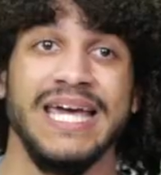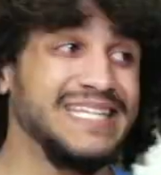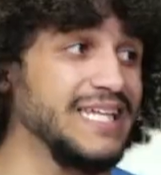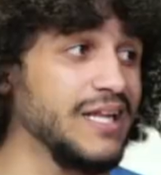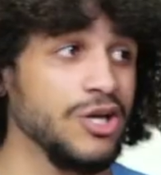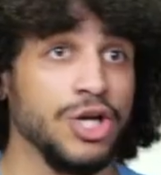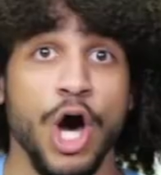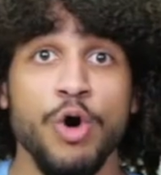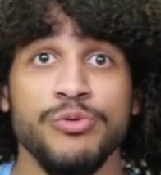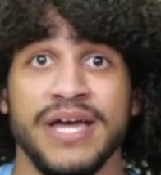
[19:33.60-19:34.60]
He didn't
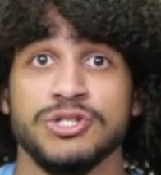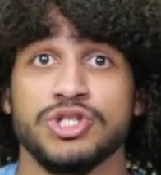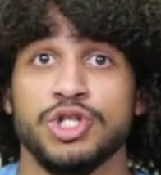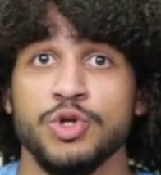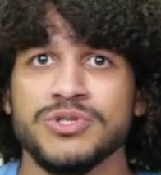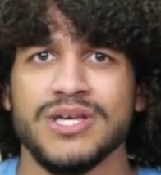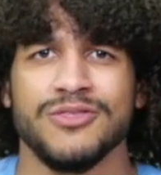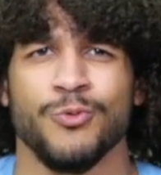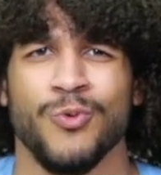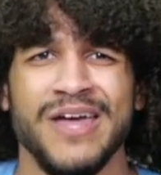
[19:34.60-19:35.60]
know that choosing
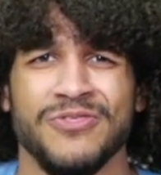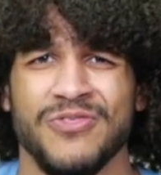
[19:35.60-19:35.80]
the right